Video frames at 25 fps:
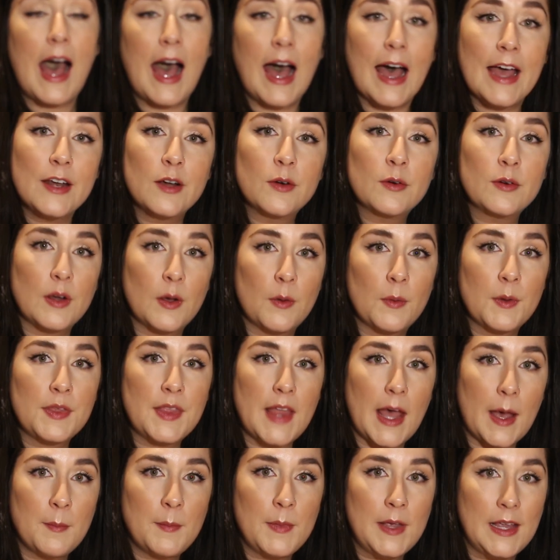I don't know what
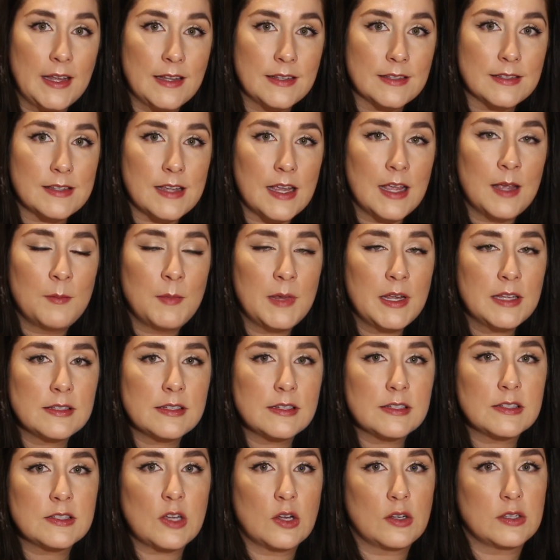that means. It means
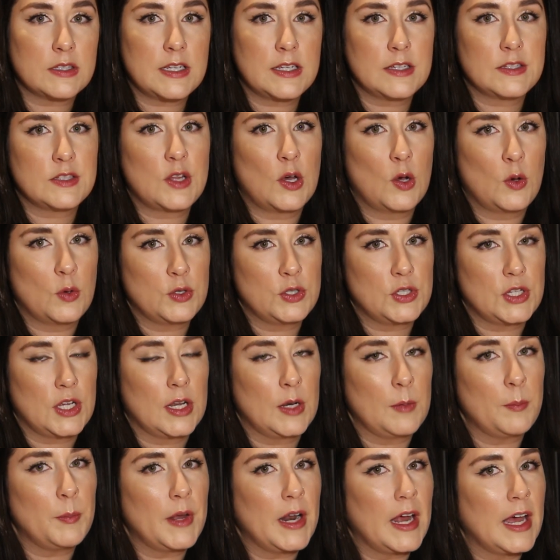as salty as the
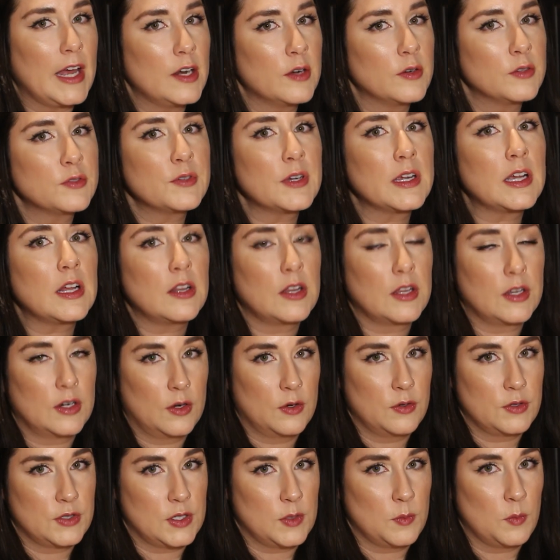ocean, but I don't drink a lot of
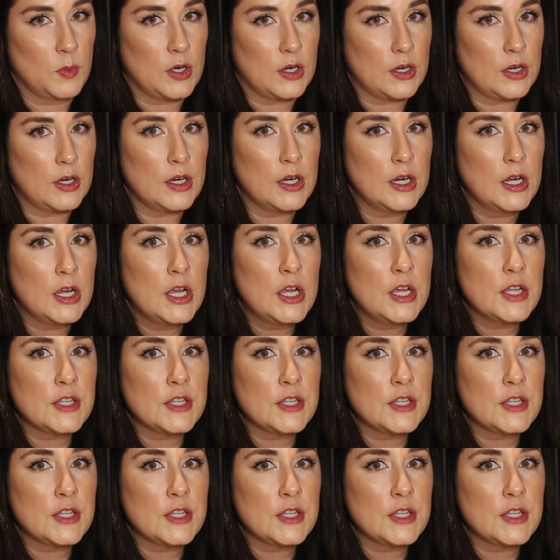ocean water.